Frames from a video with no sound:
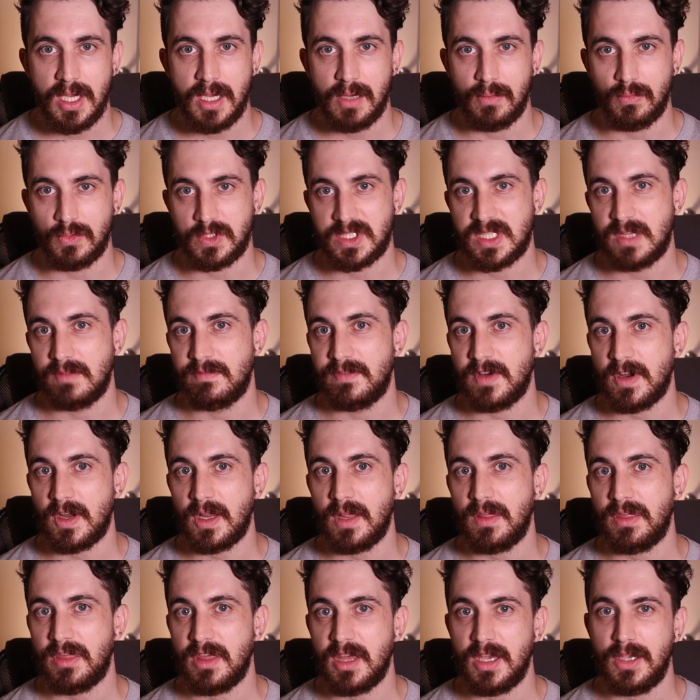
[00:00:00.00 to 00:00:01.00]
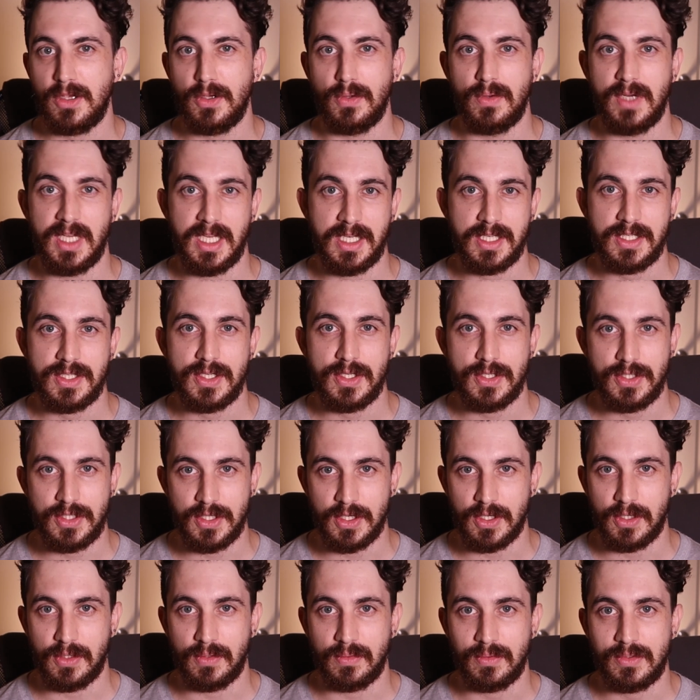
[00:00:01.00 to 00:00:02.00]
and was the very thing you needed to
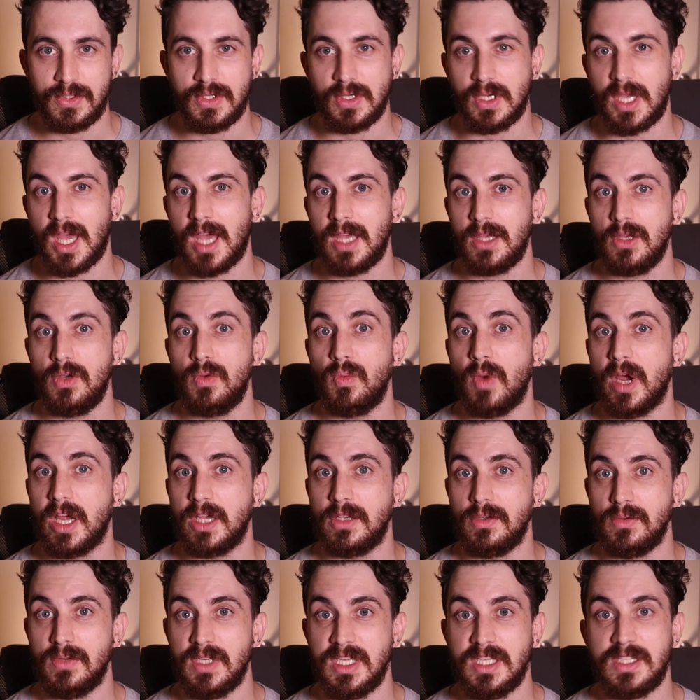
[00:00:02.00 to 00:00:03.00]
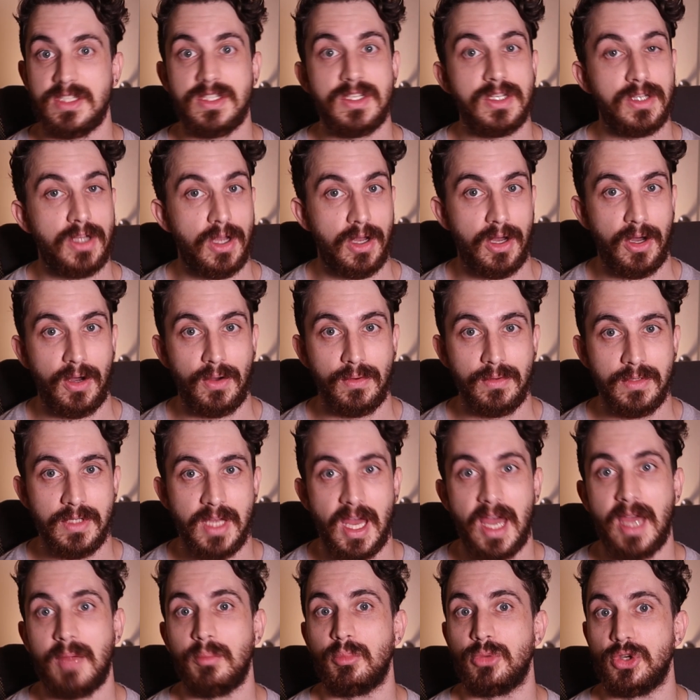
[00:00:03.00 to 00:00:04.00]
do to get you where you needed to go
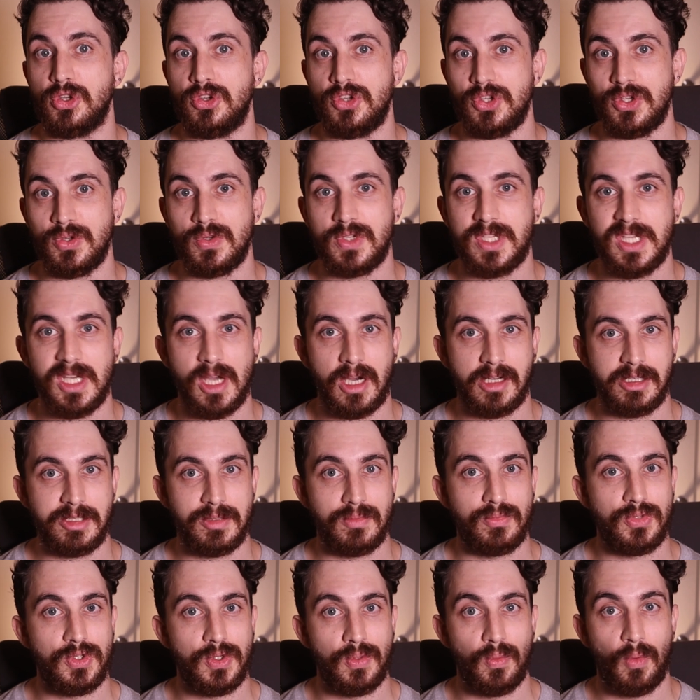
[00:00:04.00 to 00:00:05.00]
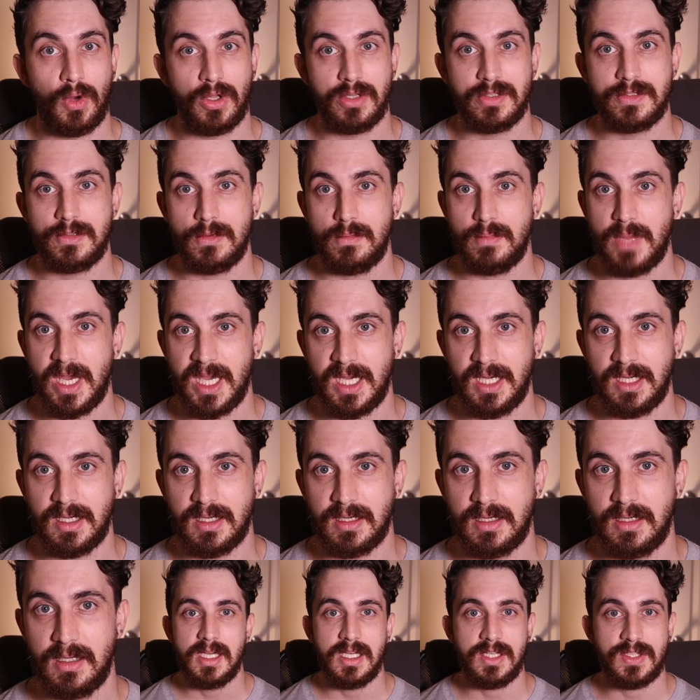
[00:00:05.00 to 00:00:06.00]
and produce the items you want to make.
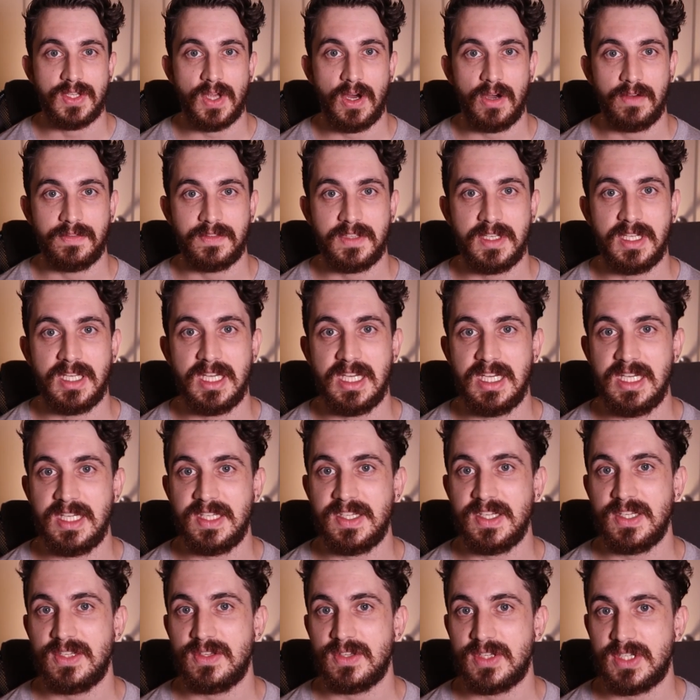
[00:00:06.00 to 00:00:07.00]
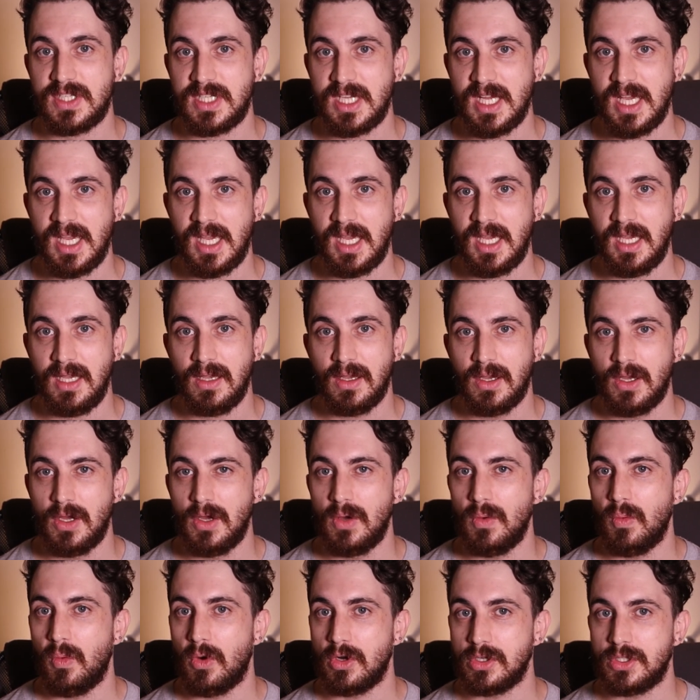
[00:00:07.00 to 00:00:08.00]
It's often easy to see
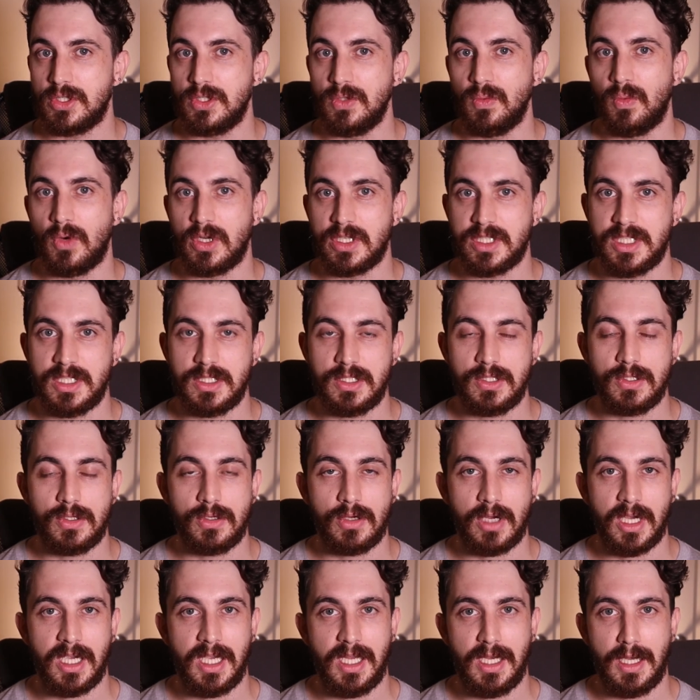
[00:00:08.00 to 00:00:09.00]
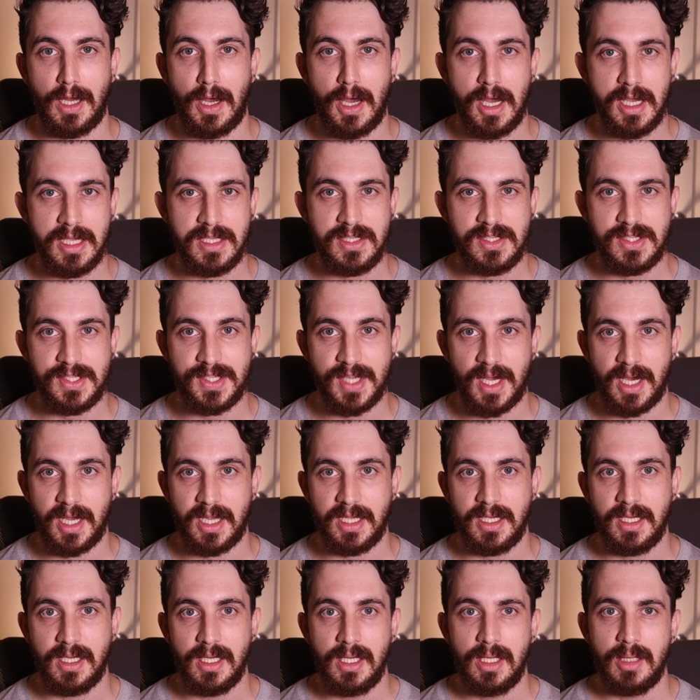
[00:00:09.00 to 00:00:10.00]
what you wanted to create in
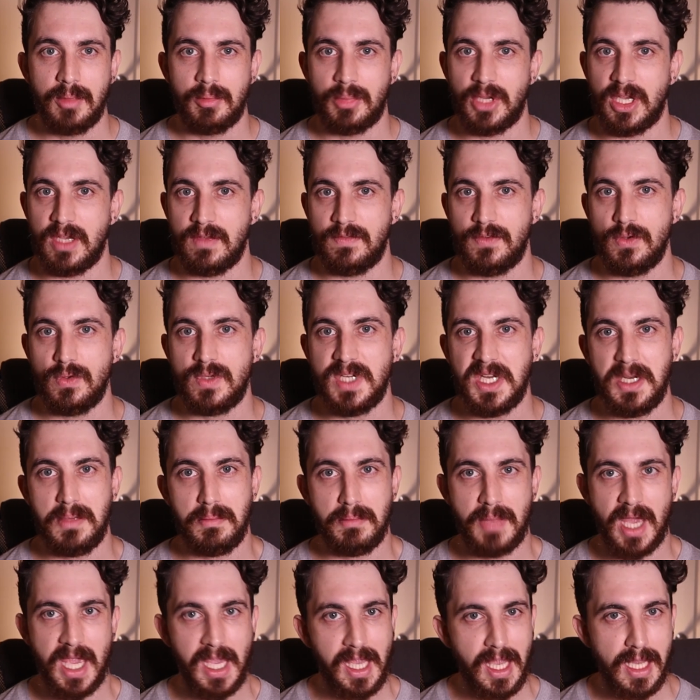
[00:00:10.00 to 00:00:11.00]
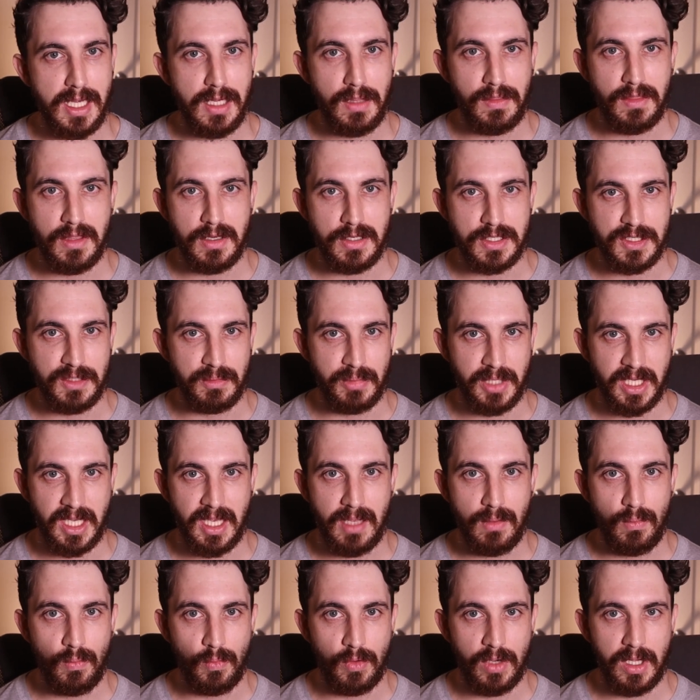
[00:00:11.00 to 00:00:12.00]
hindsight, but if you didn't make anything to
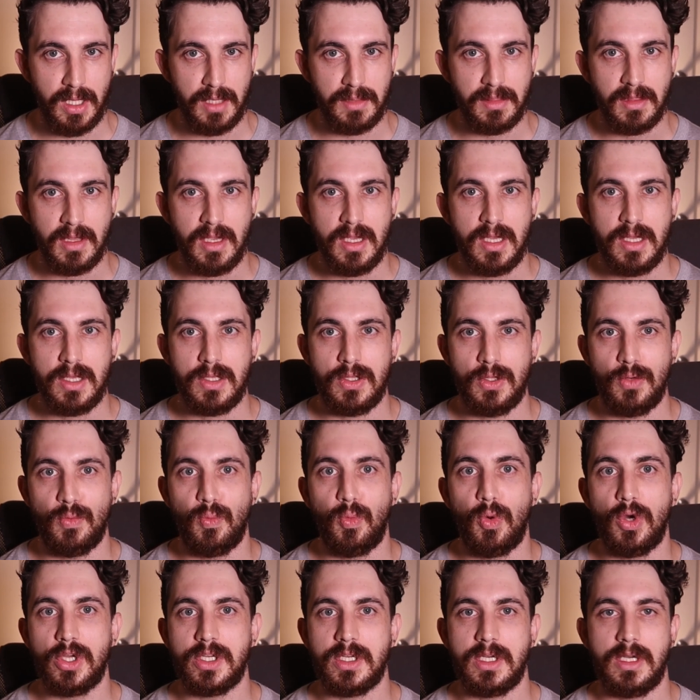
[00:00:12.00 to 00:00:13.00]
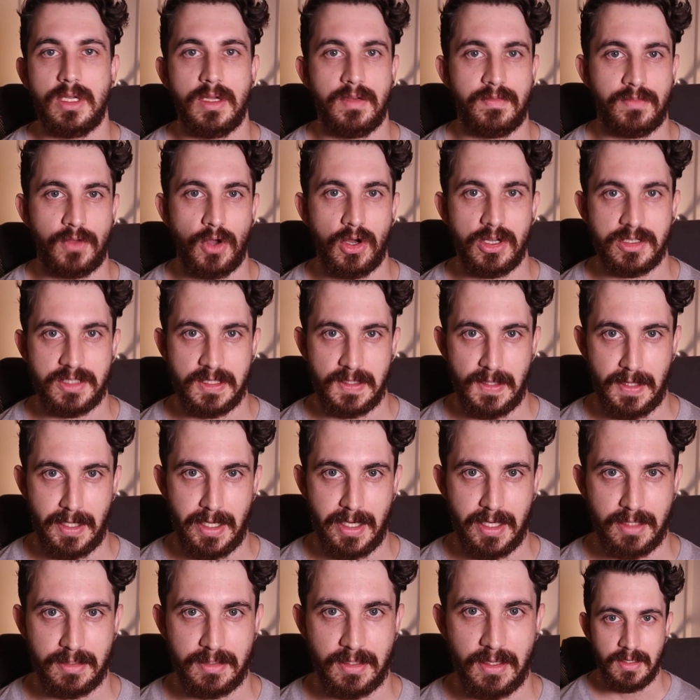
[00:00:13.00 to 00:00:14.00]
begin with, you wouldn't have gotten
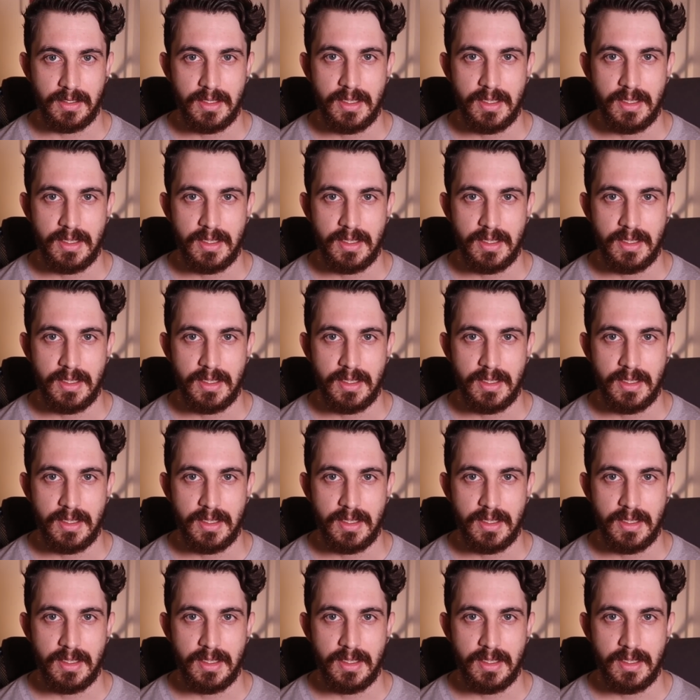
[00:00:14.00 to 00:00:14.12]
there.